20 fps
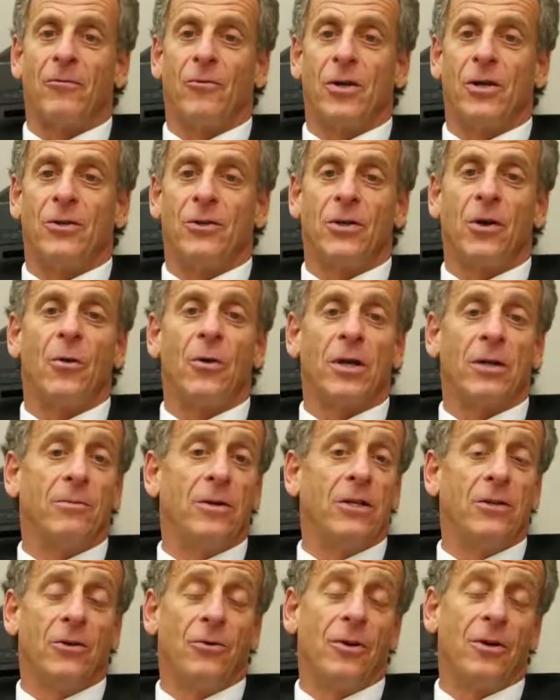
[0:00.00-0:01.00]
what you're going to be
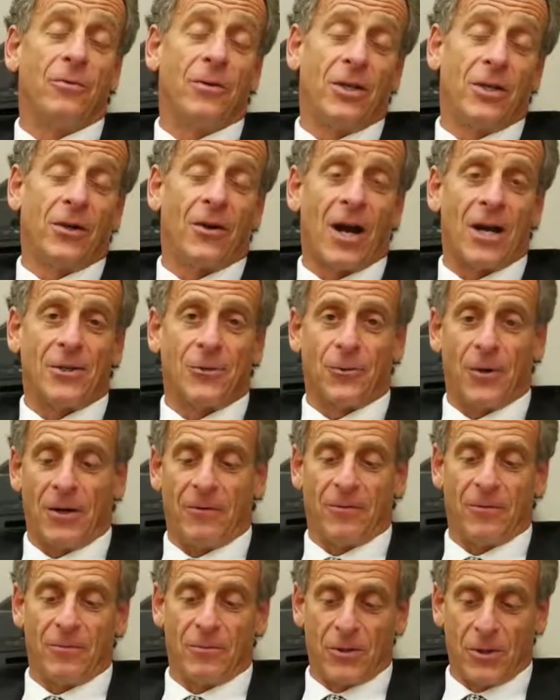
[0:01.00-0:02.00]
doing when you graduate
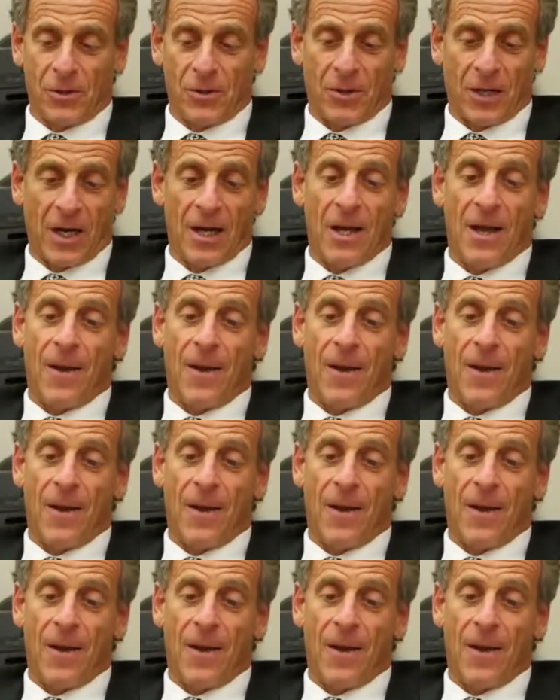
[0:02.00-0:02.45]
from Duke